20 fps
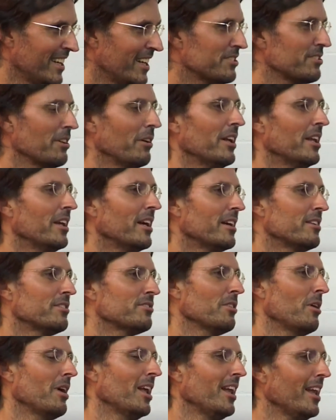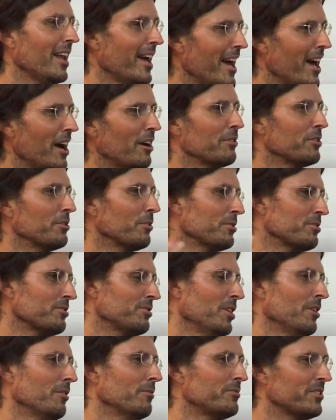So, so allow
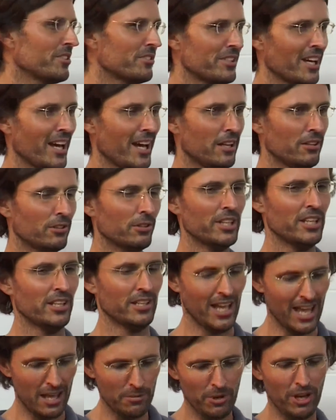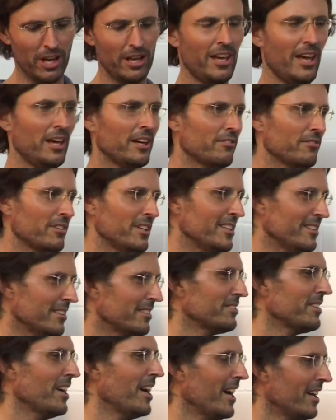yourself to start looking. Am I angry?
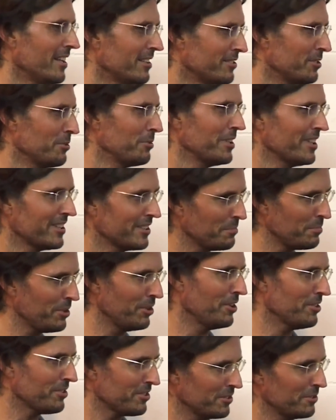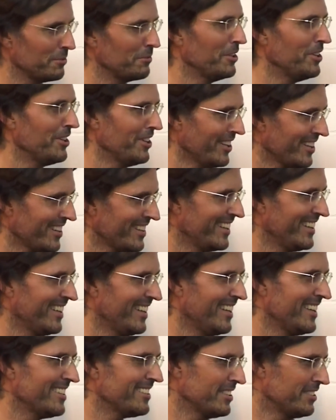Start doing the personal work
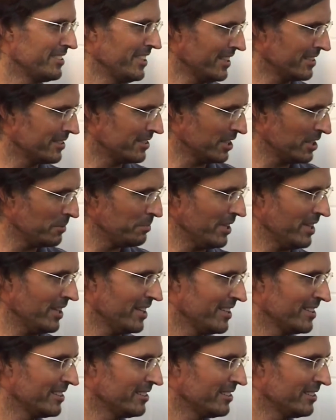to dig deeper.